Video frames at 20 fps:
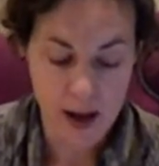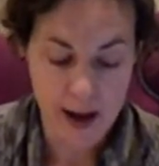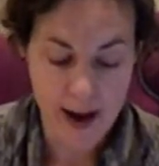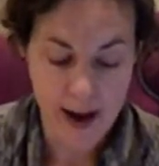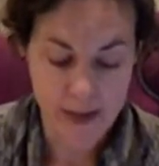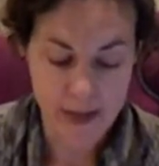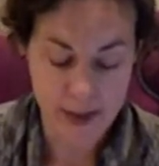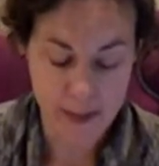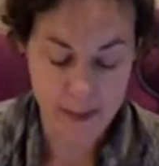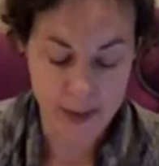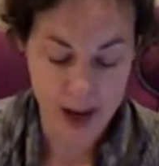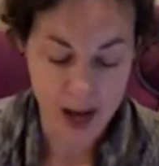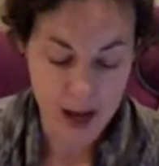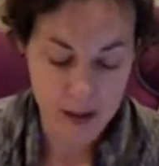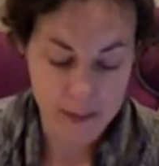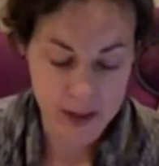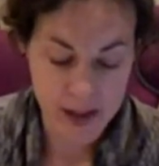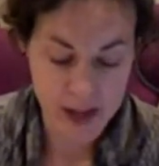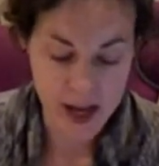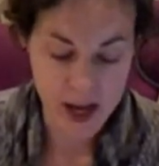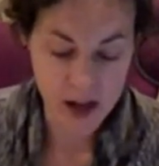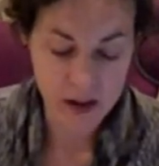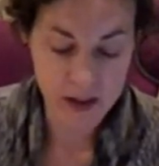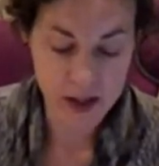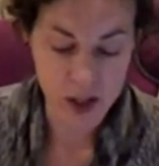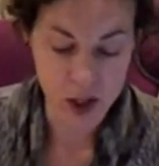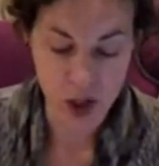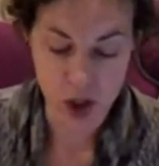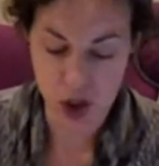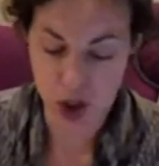At the bottom of the hill,
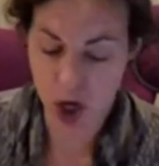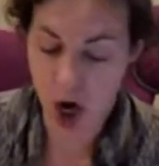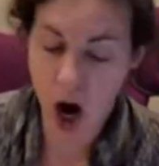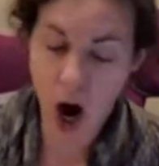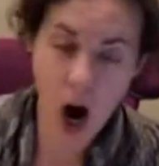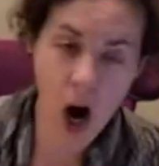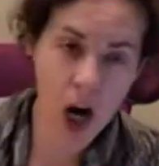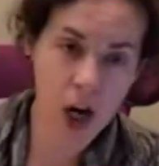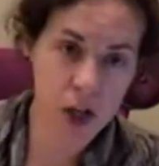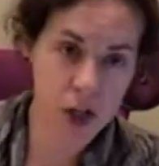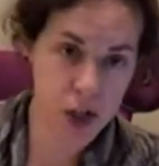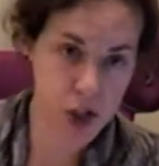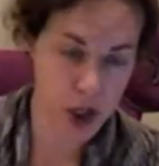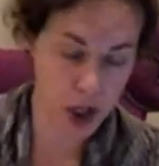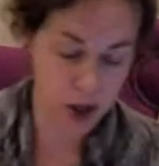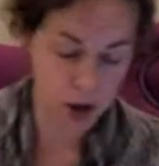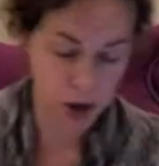it charged